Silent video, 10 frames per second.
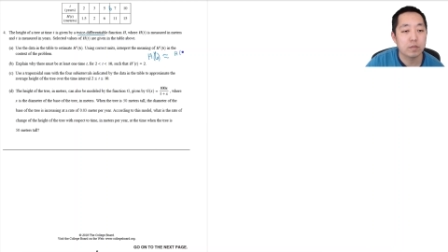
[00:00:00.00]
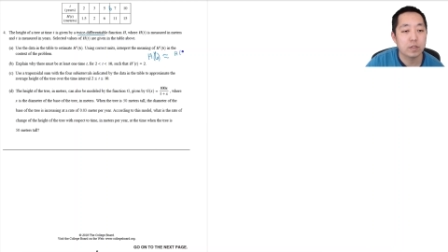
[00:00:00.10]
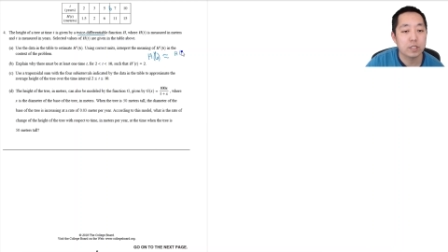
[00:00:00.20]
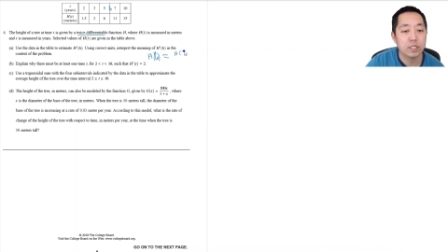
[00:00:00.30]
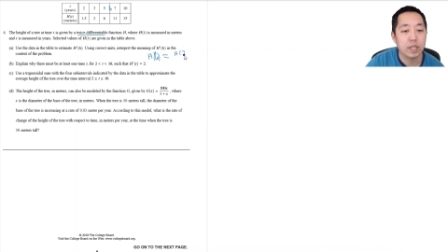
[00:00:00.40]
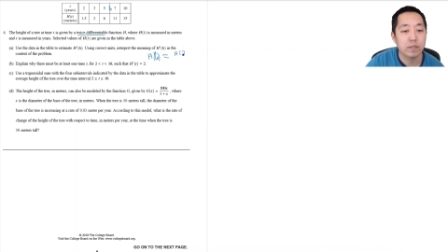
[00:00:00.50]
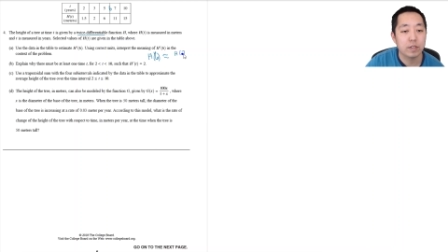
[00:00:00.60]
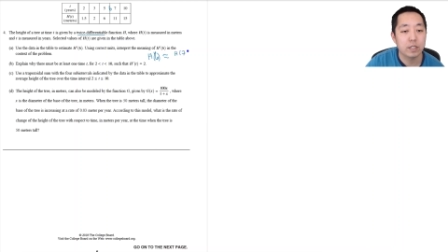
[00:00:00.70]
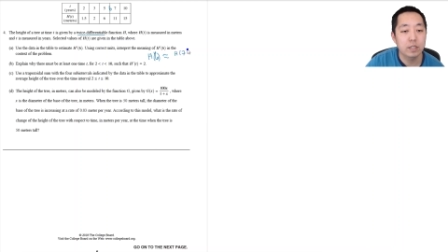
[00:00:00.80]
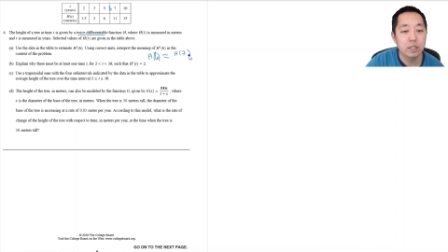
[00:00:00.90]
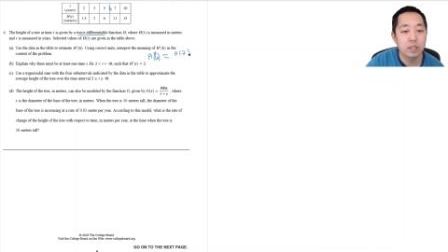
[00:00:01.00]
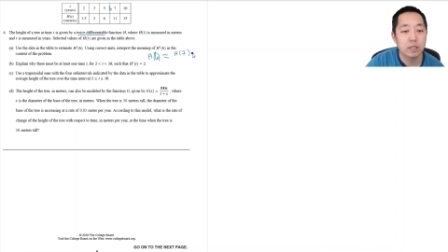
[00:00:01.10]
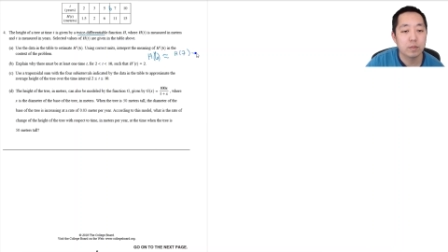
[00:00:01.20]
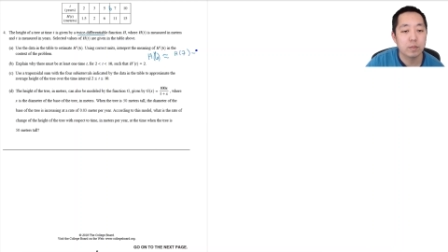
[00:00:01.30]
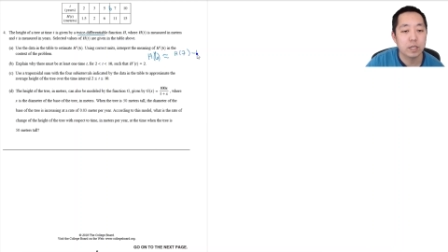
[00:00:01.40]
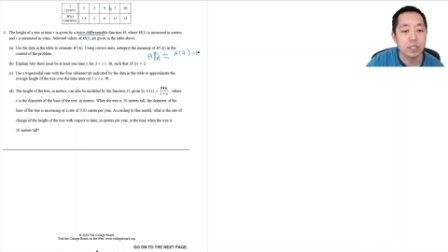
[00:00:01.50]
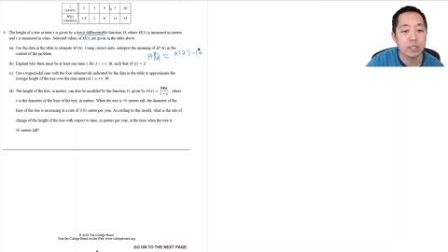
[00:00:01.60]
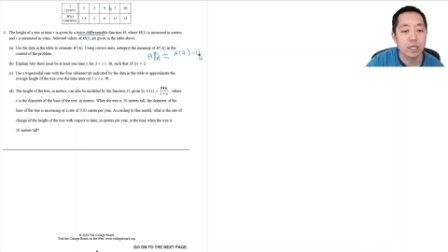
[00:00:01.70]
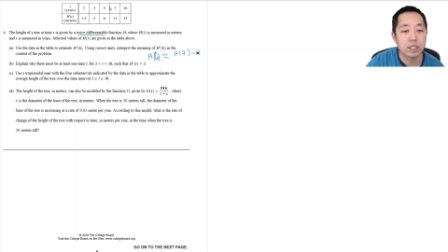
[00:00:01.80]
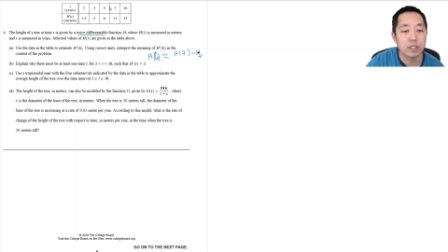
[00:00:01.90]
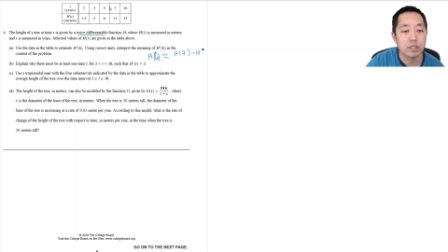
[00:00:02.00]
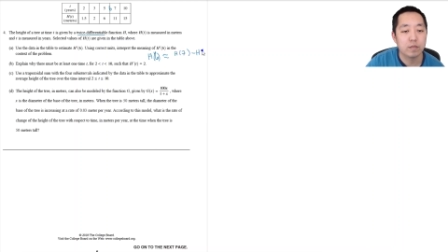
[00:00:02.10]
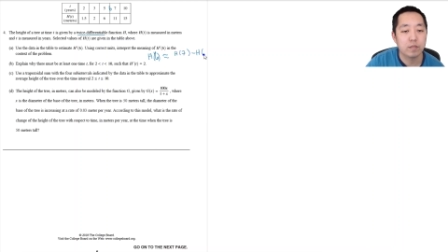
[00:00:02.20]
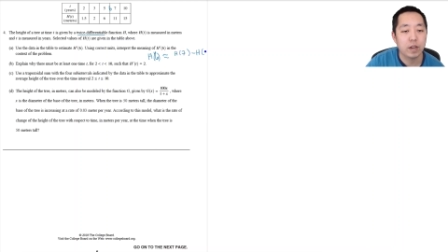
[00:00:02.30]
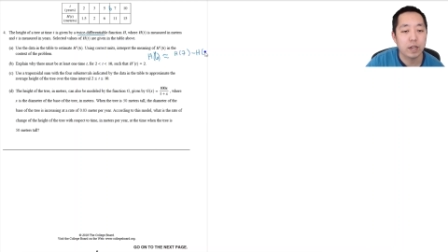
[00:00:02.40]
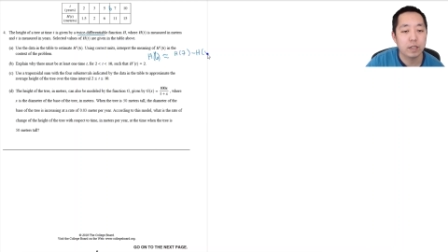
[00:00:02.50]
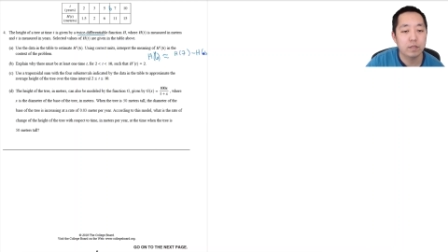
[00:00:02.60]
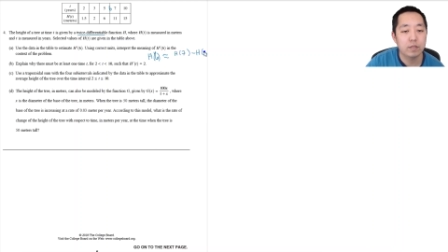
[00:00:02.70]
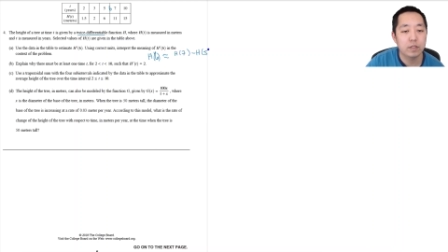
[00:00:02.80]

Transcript: seven minus h of five